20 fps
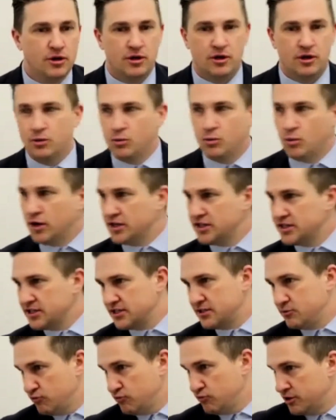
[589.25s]
want to
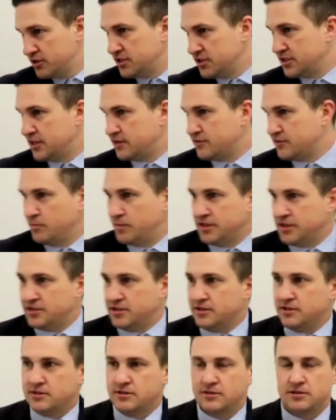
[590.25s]
run a successful
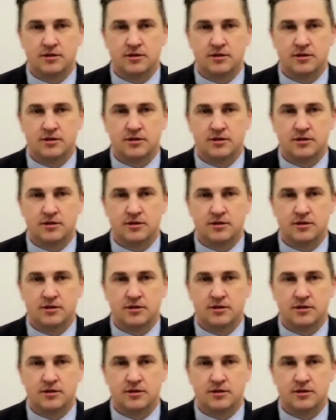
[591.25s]
business.